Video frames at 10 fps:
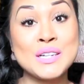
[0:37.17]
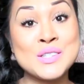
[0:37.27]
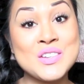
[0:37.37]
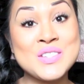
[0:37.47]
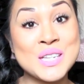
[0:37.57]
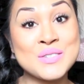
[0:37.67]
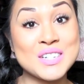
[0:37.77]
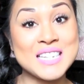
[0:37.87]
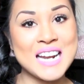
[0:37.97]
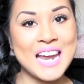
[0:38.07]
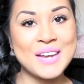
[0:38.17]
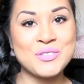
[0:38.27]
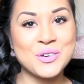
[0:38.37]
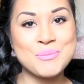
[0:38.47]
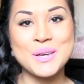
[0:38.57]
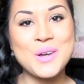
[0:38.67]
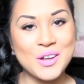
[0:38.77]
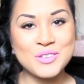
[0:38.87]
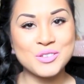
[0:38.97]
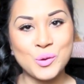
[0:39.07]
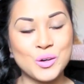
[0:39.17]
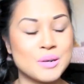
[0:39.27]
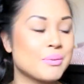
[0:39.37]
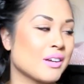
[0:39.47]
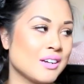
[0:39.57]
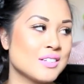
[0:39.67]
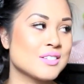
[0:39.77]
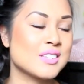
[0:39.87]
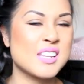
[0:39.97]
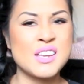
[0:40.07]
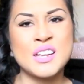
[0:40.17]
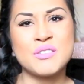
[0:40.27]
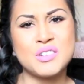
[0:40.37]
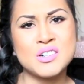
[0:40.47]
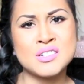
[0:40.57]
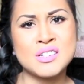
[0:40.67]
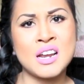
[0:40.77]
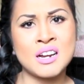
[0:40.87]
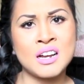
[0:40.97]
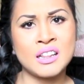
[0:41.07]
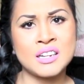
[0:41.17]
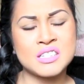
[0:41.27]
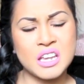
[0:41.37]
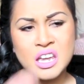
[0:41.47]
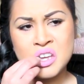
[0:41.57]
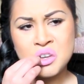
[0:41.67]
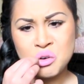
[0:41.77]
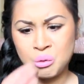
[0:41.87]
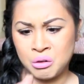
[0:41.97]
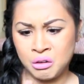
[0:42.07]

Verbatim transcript: excuse us for today for being on the floor because first I got lazy. Ew!